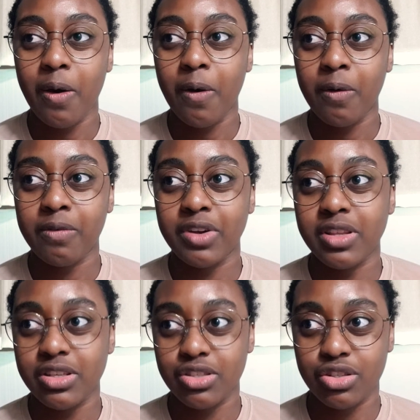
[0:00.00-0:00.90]
over
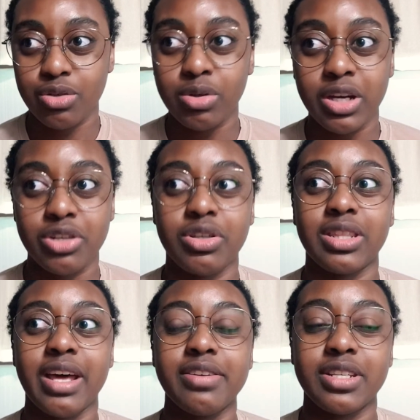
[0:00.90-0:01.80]
this
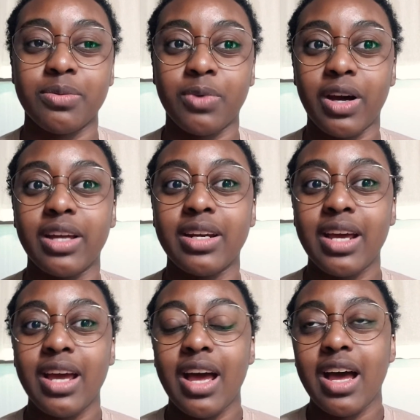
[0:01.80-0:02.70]
200,000 won
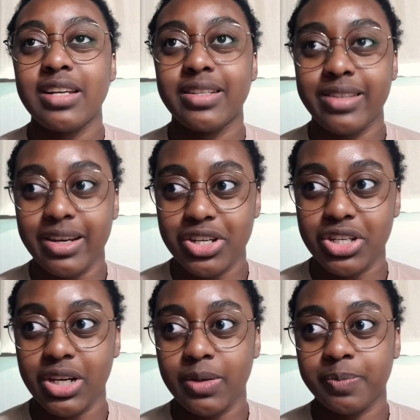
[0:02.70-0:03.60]

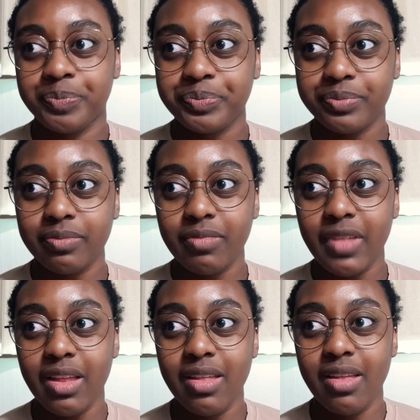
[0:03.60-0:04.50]
deduction,
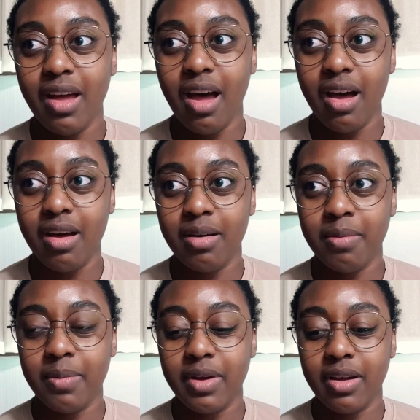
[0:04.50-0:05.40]
that
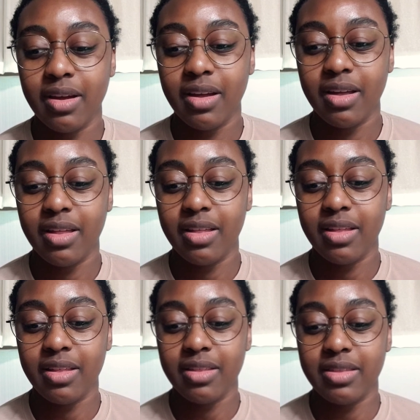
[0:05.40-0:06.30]

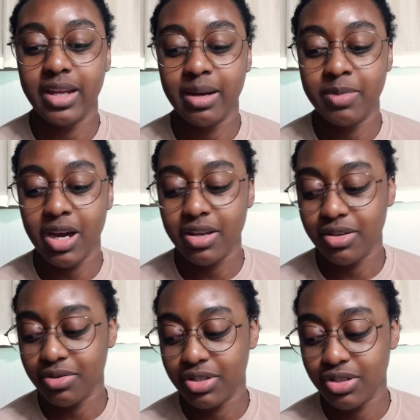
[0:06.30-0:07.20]
I'm not
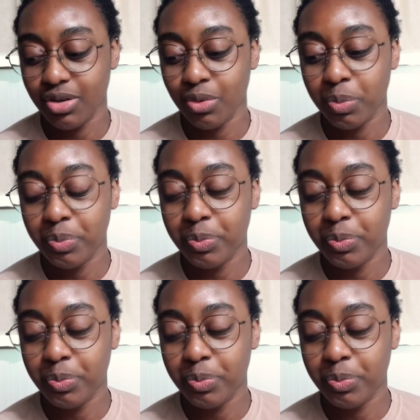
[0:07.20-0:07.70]
used to.